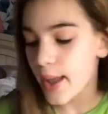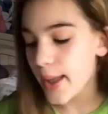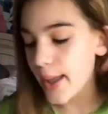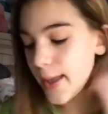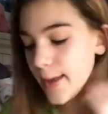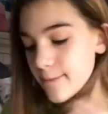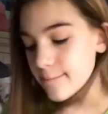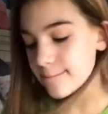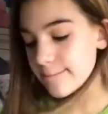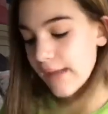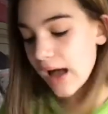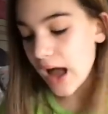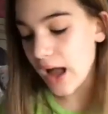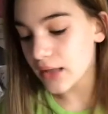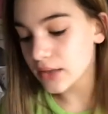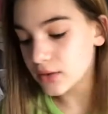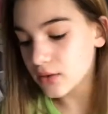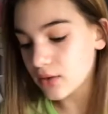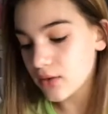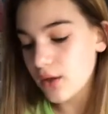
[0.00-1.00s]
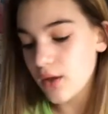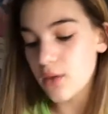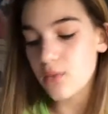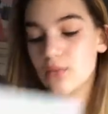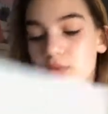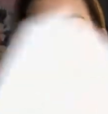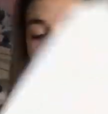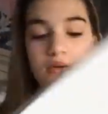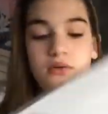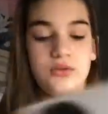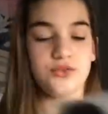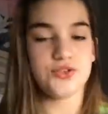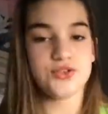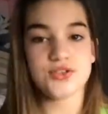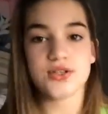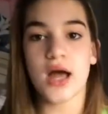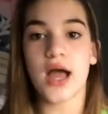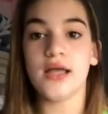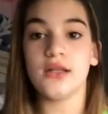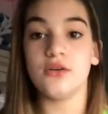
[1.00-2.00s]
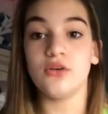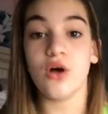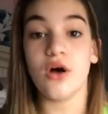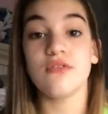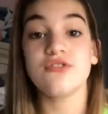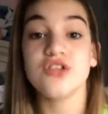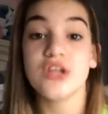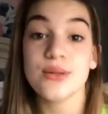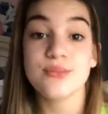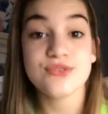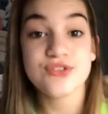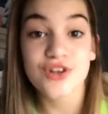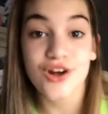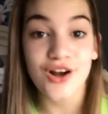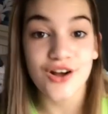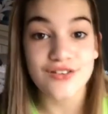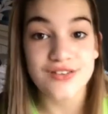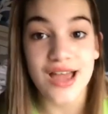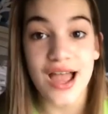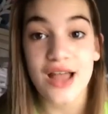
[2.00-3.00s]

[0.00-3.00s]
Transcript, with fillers: and I literally just, I love James Charles.